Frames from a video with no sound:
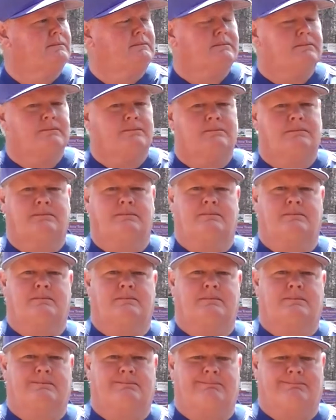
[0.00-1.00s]

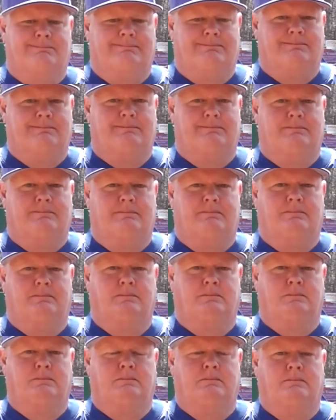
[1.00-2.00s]

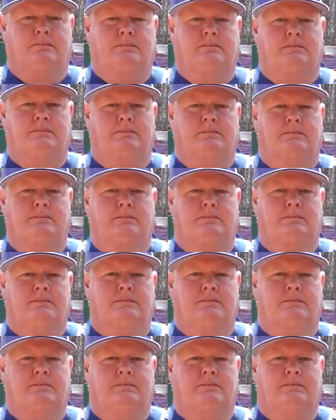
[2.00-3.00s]

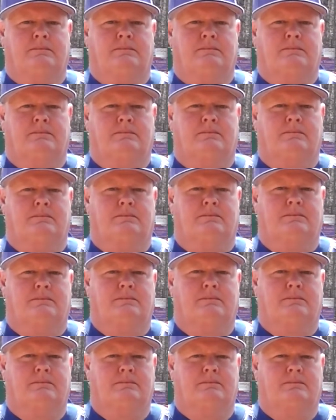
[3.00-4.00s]

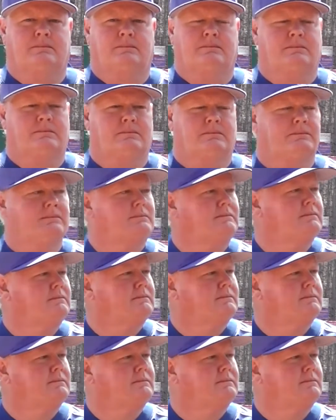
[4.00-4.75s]
(silent)